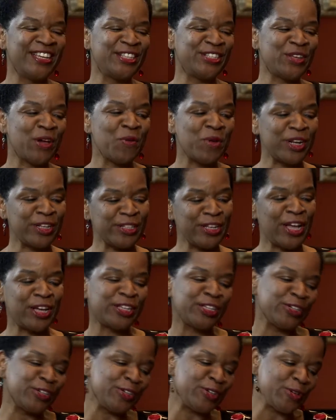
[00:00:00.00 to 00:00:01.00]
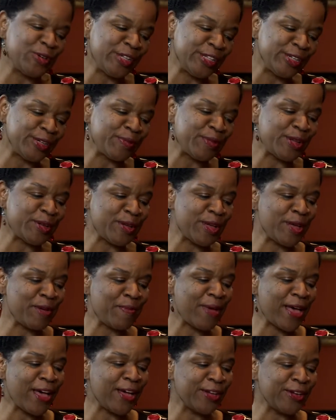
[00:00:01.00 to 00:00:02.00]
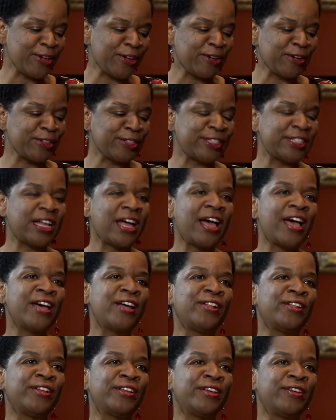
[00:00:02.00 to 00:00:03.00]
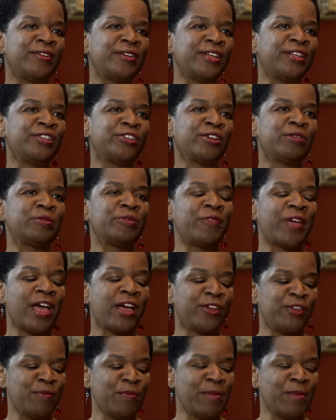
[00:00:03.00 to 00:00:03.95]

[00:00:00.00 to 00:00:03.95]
So I want to talk to you a little bit about your style in terms of how you